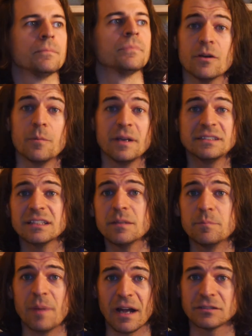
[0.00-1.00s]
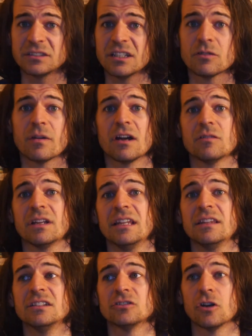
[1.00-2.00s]
And they're basically bouncing around
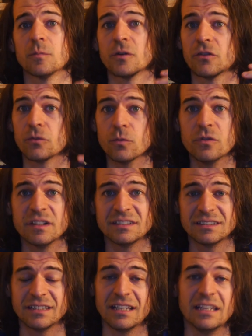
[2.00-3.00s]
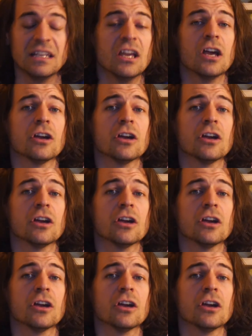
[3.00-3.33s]
in this armor through this city,